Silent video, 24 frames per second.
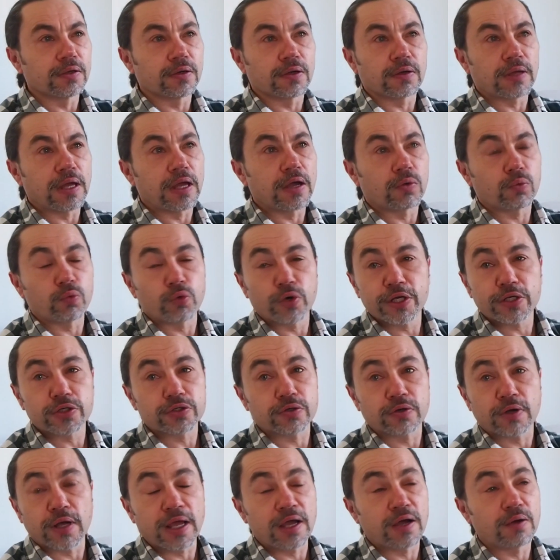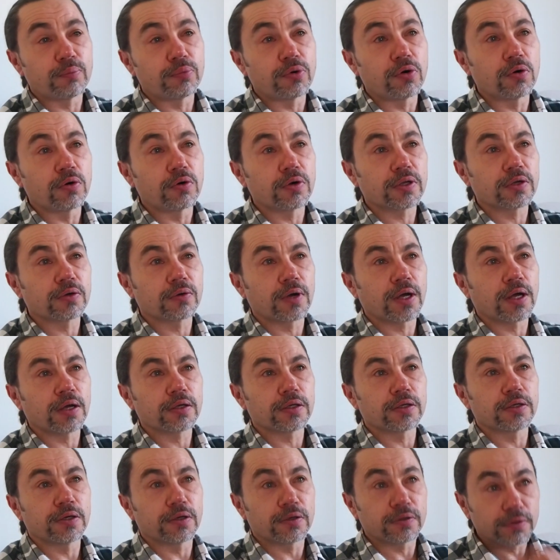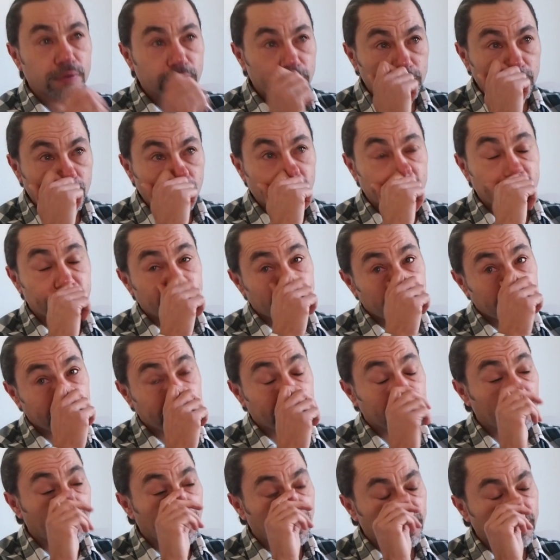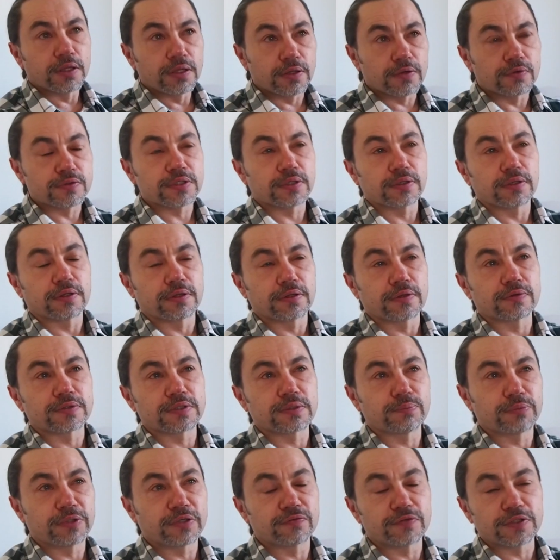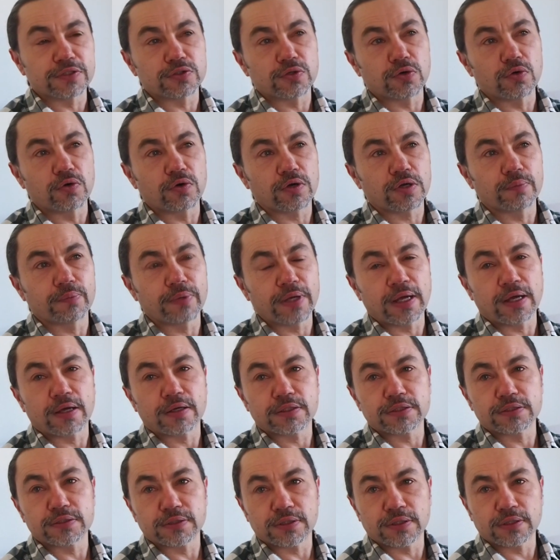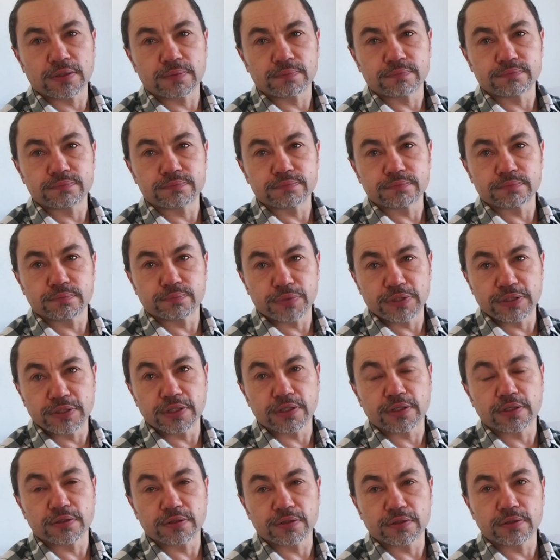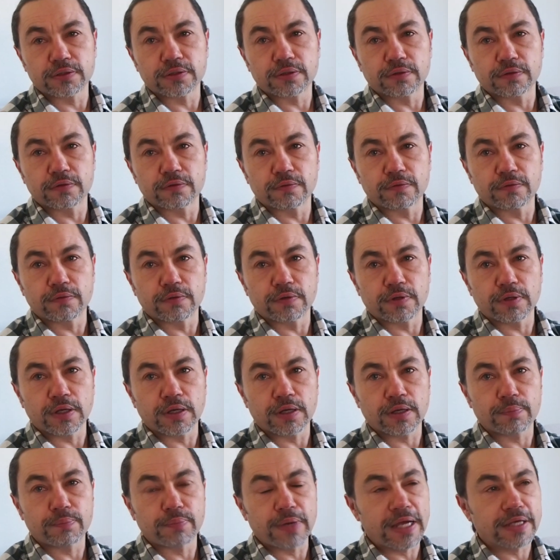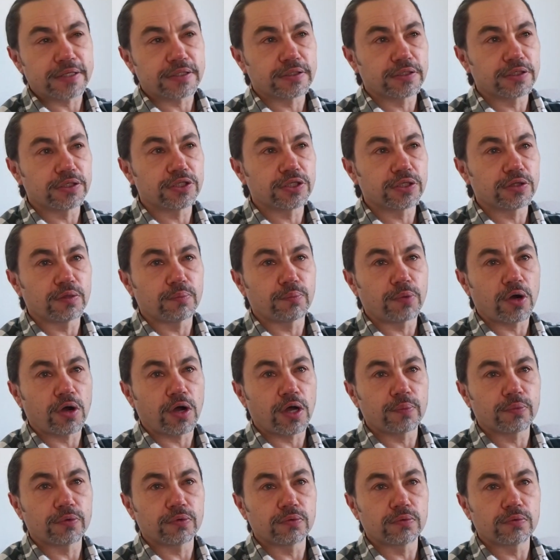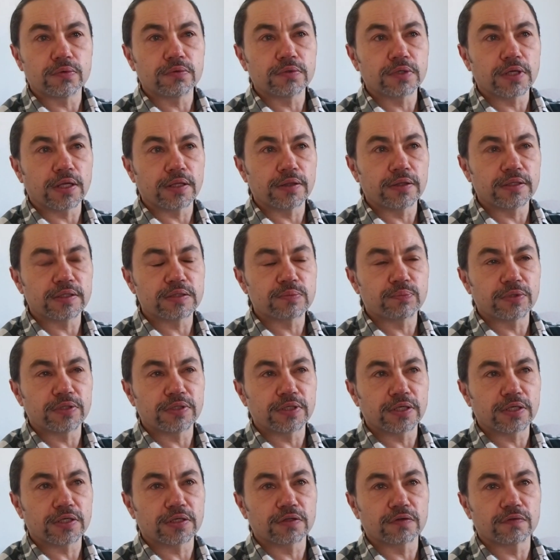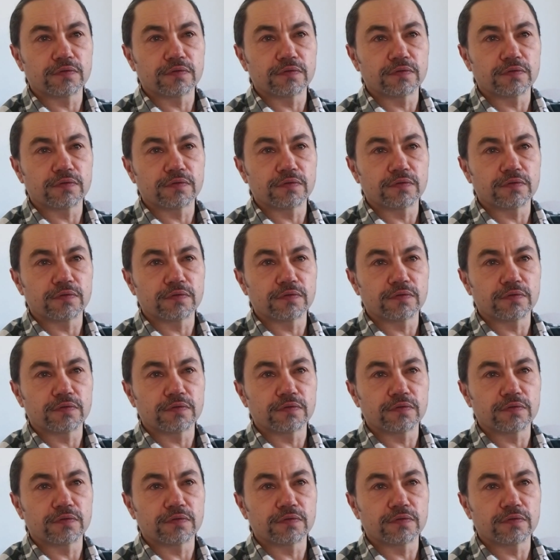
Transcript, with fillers: know, how rich or how poor you are, you know, we do need God. There was a, there was a bit of a talk about um, particular uh, passage in the Bible, and this particular